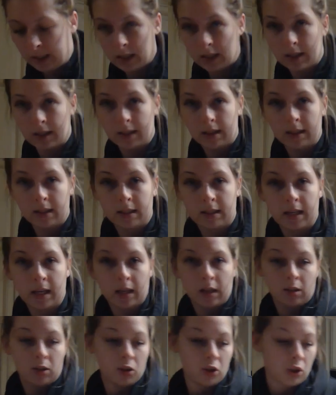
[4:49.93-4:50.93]
doesn't
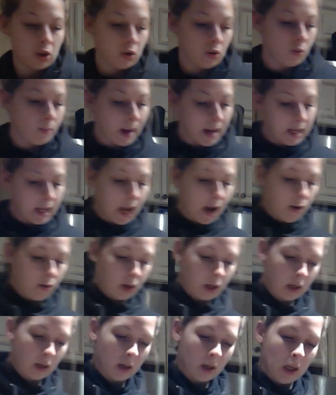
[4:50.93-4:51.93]
stick to my
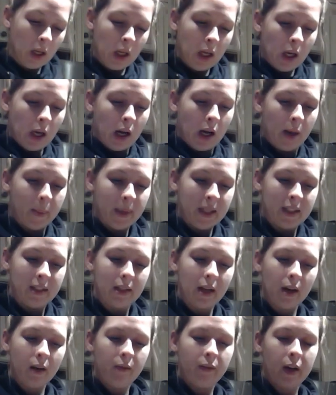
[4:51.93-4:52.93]
counter. It's
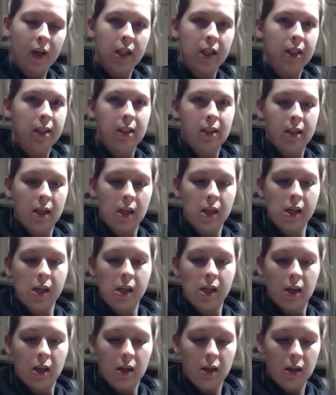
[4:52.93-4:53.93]
not a very
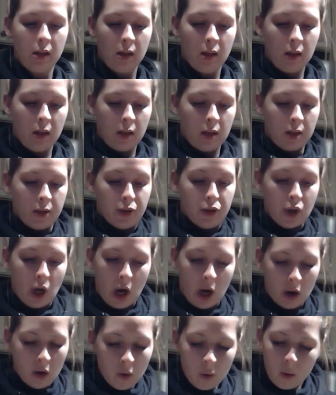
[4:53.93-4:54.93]
sticky
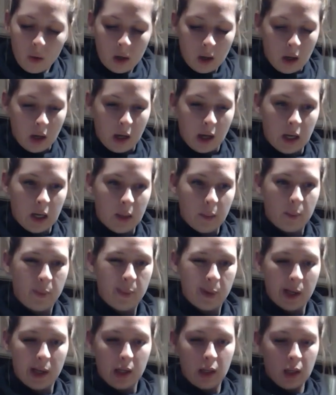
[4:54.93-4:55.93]
dough,
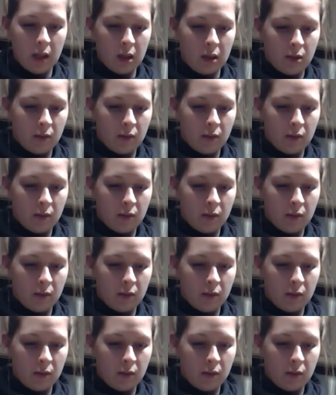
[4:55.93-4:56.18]
but